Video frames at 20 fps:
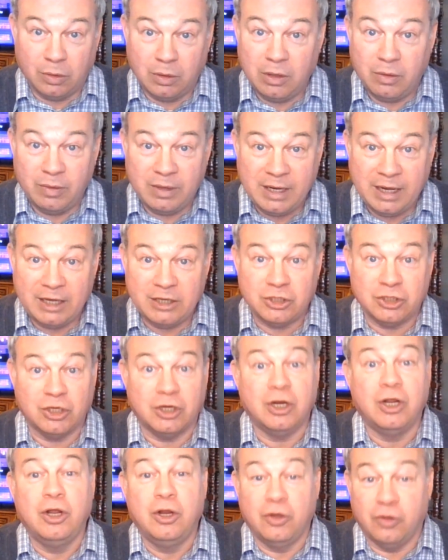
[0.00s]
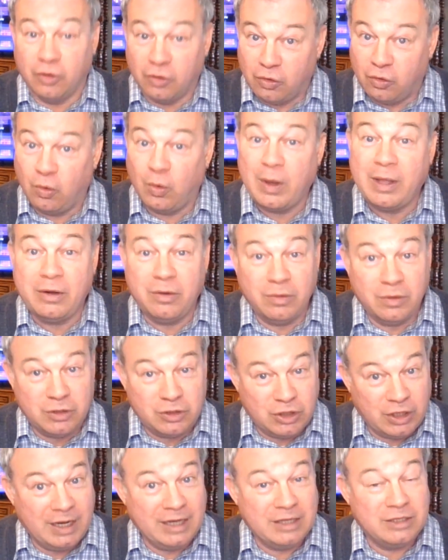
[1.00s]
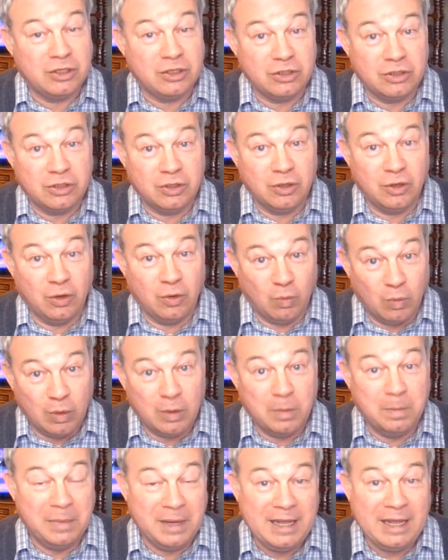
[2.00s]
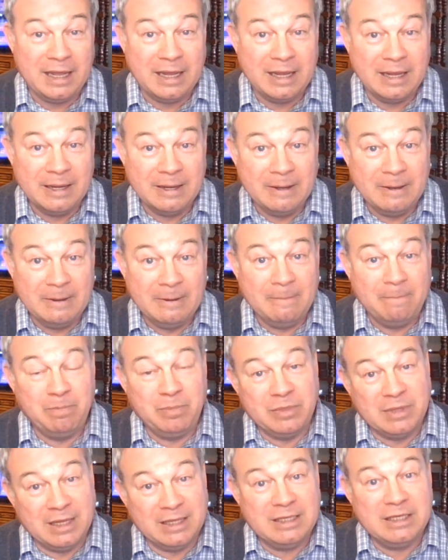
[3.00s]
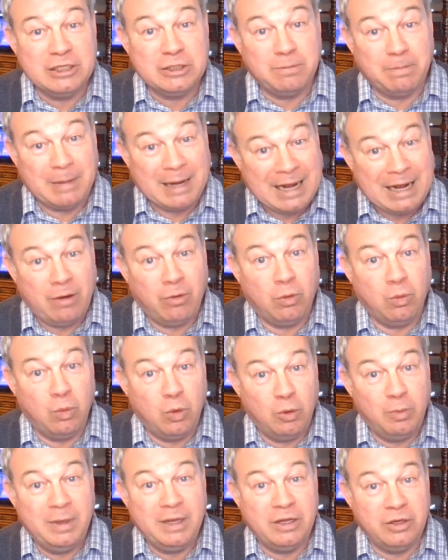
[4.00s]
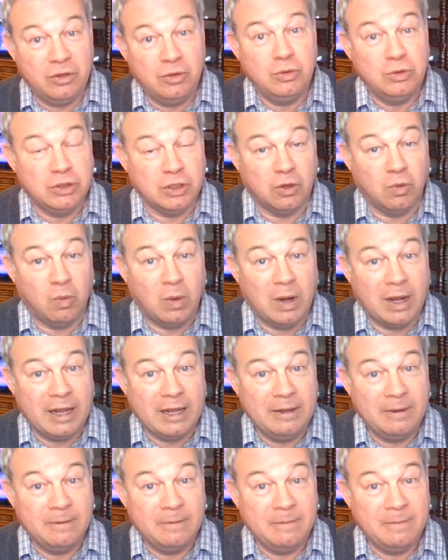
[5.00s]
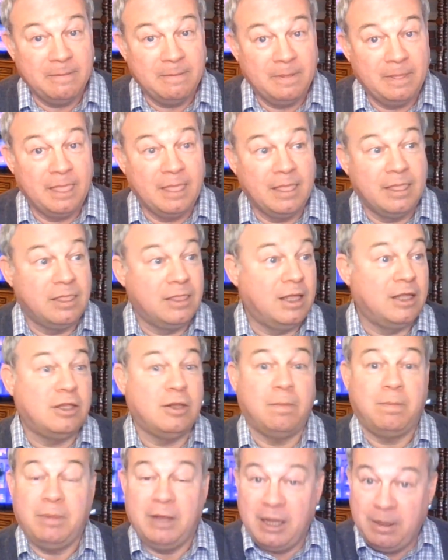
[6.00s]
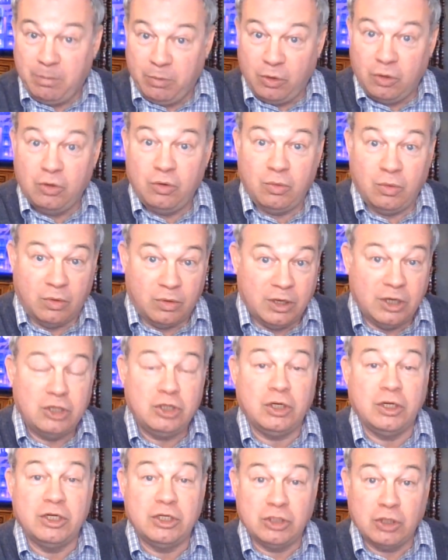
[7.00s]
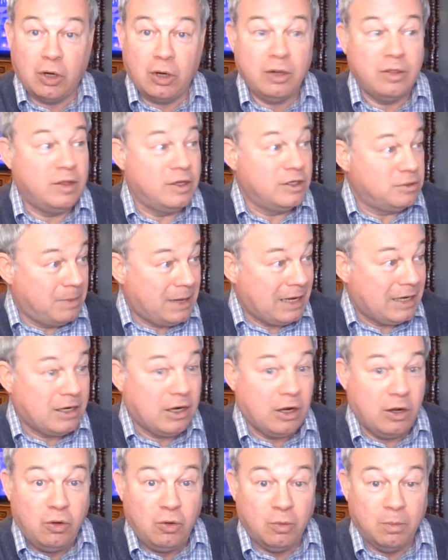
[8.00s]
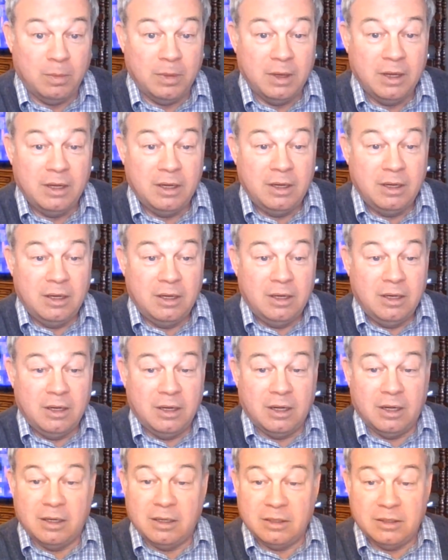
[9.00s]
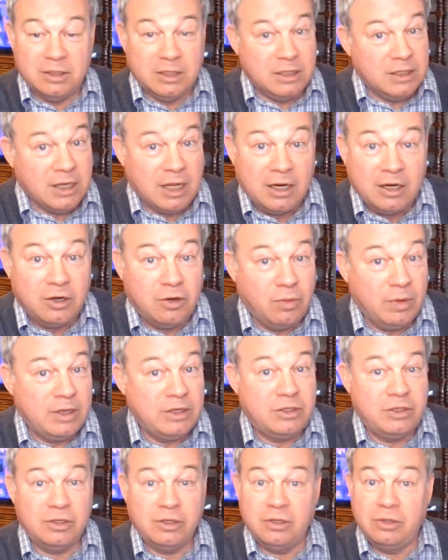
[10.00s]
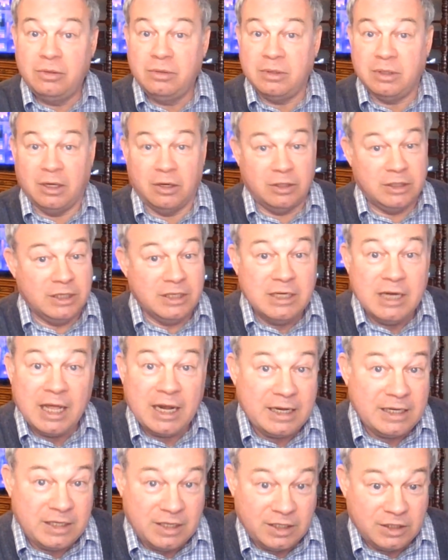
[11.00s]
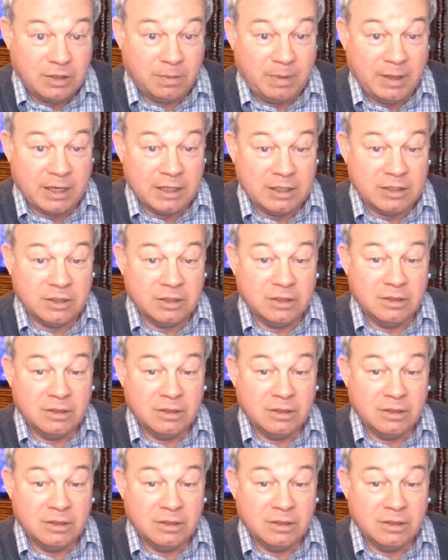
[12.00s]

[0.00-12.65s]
location, the greater the chances will be that this power will be used in a way that the people who initially started this back home did not agree to or did not anticipate.